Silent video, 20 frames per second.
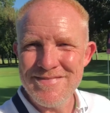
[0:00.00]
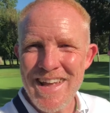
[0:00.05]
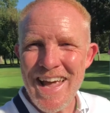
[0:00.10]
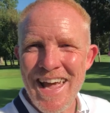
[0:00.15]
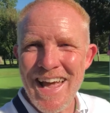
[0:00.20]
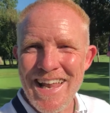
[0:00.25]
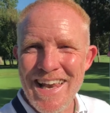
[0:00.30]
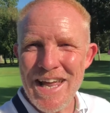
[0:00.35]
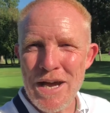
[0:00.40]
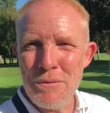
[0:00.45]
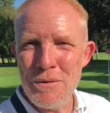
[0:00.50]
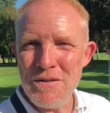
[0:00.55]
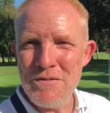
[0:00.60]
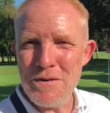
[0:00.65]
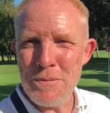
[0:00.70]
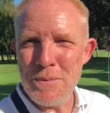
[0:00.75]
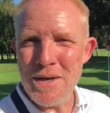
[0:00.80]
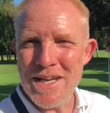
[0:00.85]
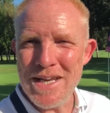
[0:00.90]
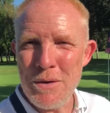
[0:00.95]
Hello
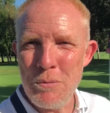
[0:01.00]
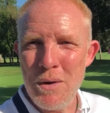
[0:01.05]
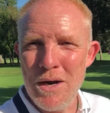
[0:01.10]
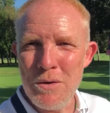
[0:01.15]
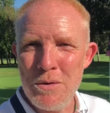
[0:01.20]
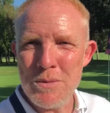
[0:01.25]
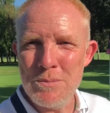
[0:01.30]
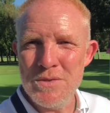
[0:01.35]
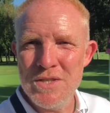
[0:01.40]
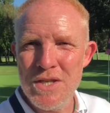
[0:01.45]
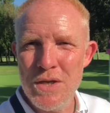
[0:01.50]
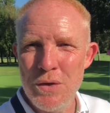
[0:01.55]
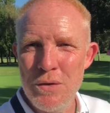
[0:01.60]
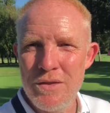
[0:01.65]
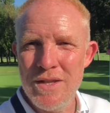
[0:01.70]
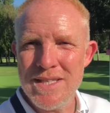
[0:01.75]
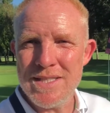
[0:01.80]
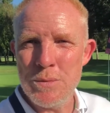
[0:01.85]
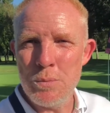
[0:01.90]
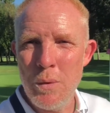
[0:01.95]
everybody, welcome to
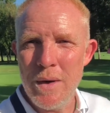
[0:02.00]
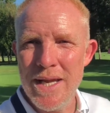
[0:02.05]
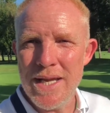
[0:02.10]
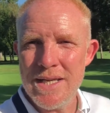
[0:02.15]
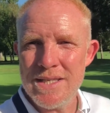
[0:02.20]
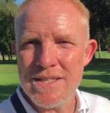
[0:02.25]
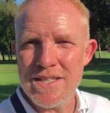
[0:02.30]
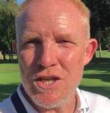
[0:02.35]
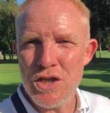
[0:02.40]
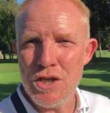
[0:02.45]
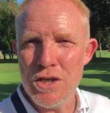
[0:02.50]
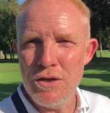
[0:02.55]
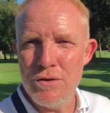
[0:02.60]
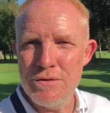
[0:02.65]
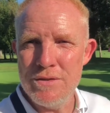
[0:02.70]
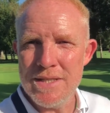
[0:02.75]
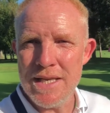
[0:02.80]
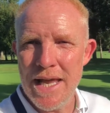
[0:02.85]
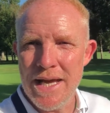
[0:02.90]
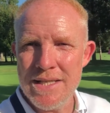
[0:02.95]
this week's
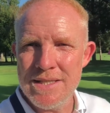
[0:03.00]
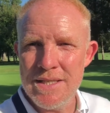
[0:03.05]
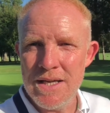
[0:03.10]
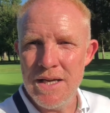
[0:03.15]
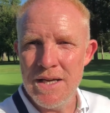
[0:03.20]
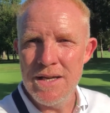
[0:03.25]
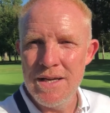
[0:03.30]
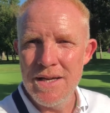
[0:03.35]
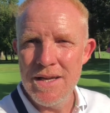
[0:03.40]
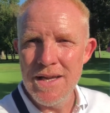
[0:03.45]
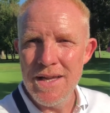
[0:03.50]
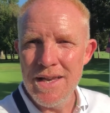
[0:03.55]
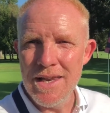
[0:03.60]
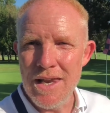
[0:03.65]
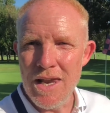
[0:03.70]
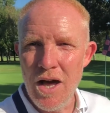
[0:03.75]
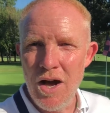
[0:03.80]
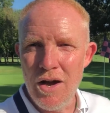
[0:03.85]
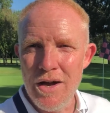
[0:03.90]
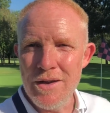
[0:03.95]
newsletter
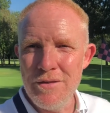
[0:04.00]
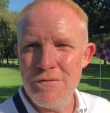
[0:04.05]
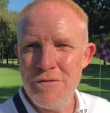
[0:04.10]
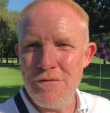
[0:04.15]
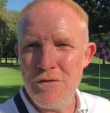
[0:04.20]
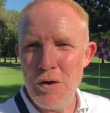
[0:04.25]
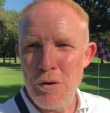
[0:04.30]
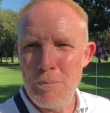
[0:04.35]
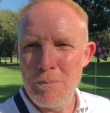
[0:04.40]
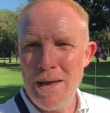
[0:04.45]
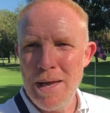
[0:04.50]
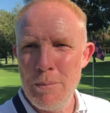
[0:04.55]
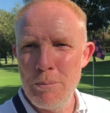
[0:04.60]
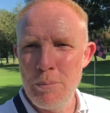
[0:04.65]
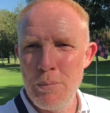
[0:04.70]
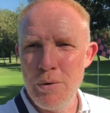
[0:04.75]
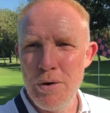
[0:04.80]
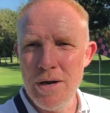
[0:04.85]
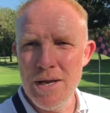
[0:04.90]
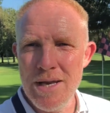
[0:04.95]
live from
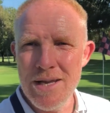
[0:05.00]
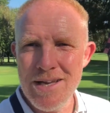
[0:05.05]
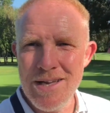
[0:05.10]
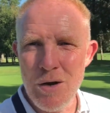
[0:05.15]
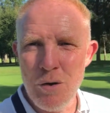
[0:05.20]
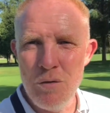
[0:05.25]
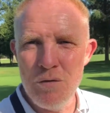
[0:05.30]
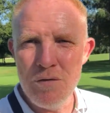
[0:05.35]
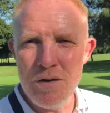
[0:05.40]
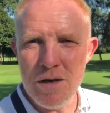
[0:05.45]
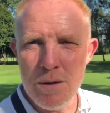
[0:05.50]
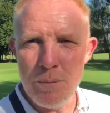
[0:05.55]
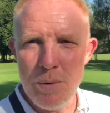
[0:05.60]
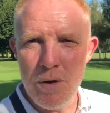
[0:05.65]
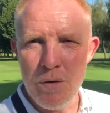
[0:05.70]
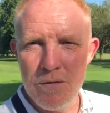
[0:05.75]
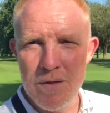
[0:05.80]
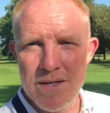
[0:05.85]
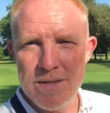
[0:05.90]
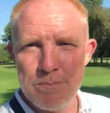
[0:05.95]
Henbury Golf Club
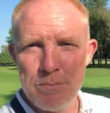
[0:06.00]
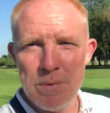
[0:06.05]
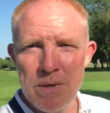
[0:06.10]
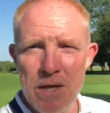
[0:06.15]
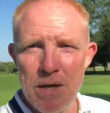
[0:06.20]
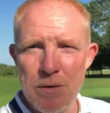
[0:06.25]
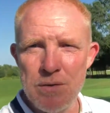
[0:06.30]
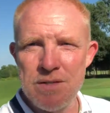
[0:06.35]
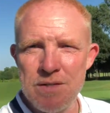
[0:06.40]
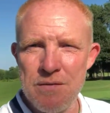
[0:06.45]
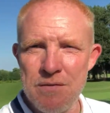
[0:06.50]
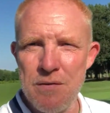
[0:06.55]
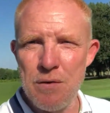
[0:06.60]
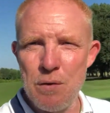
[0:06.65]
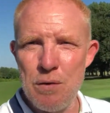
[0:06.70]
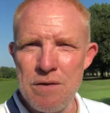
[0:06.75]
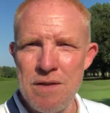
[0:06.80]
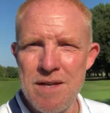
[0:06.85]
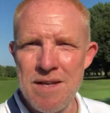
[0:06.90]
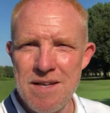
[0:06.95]
on this
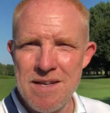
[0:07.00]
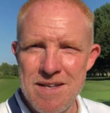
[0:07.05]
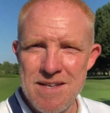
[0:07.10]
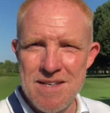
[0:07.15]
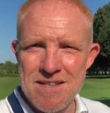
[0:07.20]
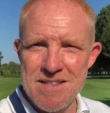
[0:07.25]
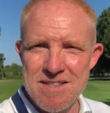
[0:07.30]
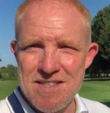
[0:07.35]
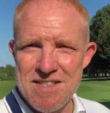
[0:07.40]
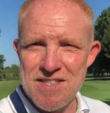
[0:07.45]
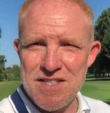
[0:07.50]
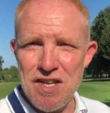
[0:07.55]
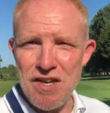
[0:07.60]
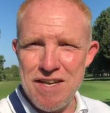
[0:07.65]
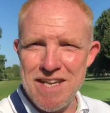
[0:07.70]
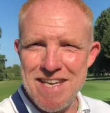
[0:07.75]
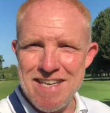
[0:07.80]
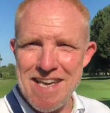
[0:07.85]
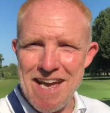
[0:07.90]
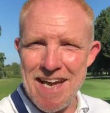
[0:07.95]
beautiful
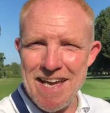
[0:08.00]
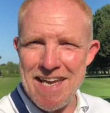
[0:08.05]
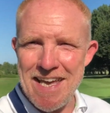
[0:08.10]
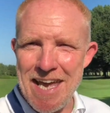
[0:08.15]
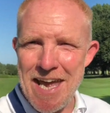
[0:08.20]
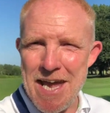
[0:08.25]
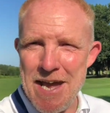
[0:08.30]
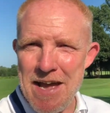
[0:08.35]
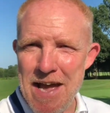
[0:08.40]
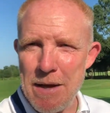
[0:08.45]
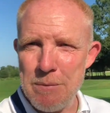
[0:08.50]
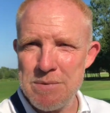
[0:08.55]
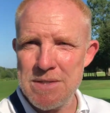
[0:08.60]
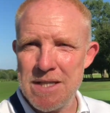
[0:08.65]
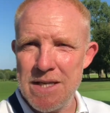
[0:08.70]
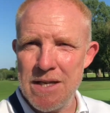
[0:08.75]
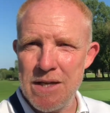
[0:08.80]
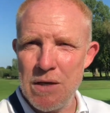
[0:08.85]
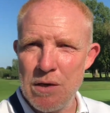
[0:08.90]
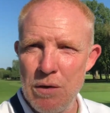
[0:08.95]
sunny day here,
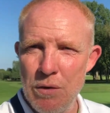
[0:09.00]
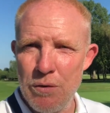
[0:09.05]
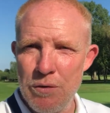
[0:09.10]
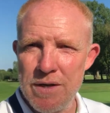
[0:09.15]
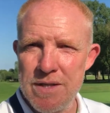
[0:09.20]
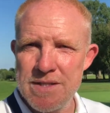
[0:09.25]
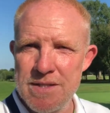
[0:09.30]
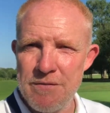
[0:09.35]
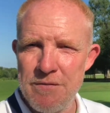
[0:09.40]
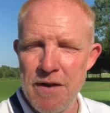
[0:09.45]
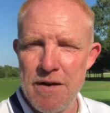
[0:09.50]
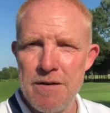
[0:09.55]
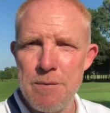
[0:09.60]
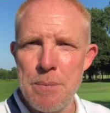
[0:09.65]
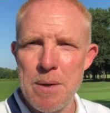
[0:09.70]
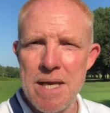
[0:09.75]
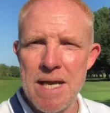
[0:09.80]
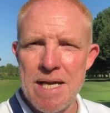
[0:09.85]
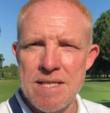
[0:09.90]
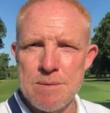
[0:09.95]
absolutely glorious. If
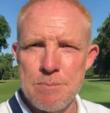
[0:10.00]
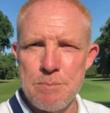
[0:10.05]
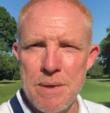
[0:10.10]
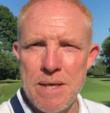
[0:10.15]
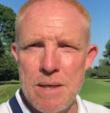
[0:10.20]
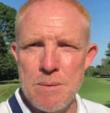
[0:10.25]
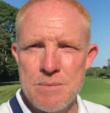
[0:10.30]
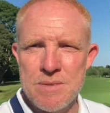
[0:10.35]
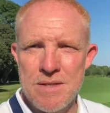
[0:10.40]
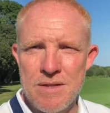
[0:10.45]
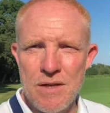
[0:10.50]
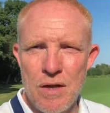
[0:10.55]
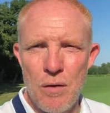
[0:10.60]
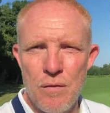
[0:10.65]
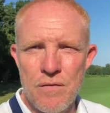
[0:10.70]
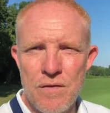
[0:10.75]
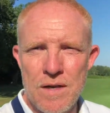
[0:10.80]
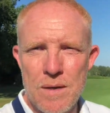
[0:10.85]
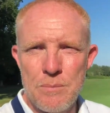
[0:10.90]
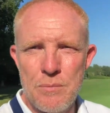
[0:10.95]
anybody hasn't been up to the
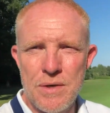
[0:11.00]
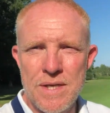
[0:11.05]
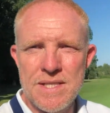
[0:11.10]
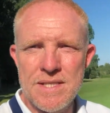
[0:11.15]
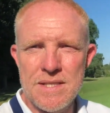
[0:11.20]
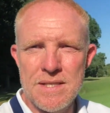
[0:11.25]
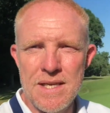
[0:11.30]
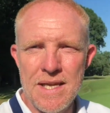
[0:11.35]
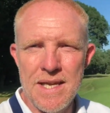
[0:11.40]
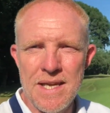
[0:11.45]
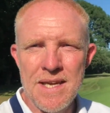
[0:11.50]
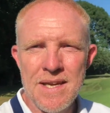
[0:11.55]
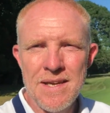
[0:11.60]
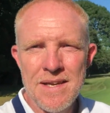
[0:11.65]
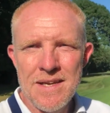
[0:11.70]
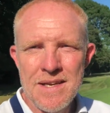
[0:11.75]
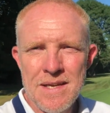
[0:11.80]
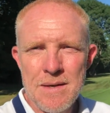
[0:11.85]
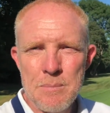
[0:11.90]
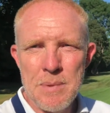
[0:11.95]
golf club recently,
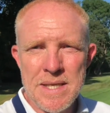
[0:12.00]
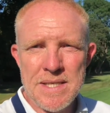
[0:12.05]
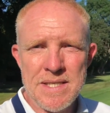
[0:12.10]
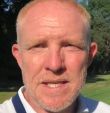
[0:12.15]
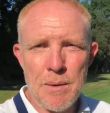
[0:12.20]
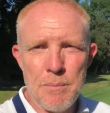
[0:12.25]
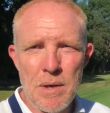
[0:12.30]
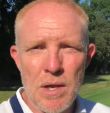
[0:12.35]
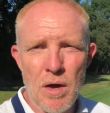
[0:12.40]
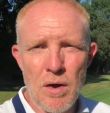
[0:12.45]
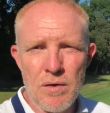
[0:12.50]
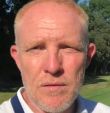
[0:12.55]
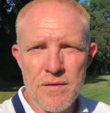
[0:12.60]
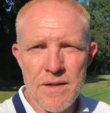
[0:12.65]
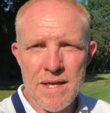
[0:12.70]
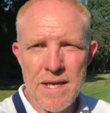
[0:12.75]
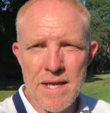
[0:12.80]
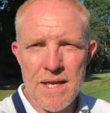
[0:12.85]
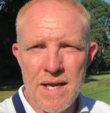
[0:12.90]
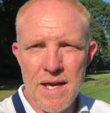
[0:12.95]
please come along.
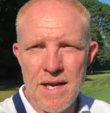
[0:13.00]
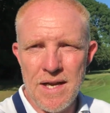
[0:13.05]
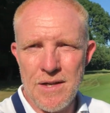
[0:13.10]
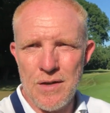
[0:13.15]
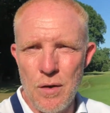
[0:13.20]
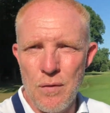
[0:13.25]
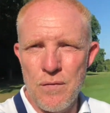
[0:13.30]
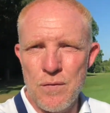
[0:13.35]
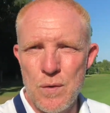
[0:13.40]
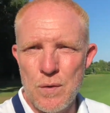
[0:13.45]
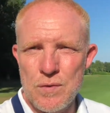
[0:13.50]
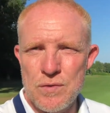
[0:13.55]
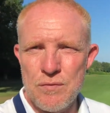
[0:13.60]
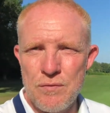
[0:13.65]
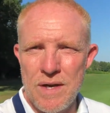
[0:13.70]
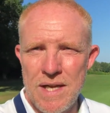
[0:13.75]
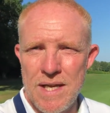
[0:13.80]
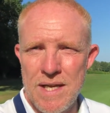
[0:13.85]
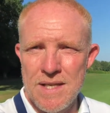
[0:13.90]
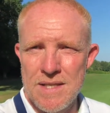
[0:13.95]
The uh, golf course
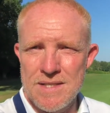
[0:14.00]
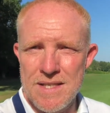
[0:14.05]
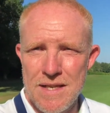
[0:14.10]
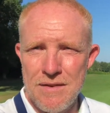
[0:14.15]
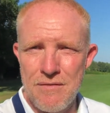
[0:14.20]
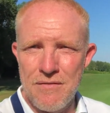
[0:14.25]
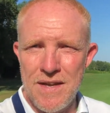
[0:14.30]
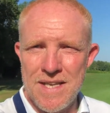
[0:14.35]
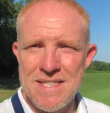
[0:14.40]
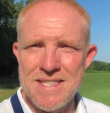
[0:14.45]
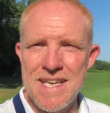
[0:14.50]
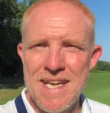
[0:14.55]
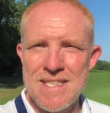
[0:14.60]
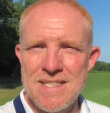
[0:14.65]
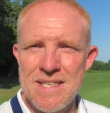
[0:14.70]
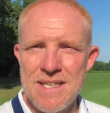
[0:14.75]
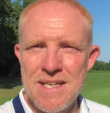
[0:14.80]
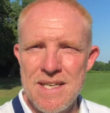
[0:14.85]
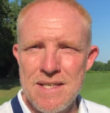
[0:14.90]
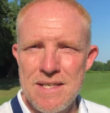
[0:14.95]
really is in
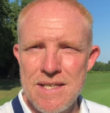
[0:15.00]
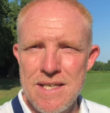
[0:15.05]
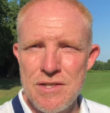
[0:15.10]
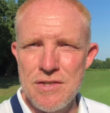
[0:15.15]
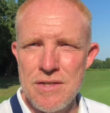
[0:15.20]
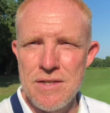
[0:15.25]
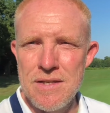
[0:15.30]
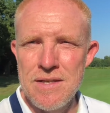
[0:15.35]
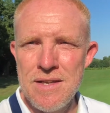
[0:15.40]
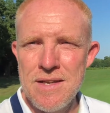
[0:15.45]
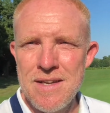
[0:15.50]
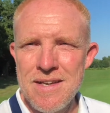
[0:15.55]
fantastic condition.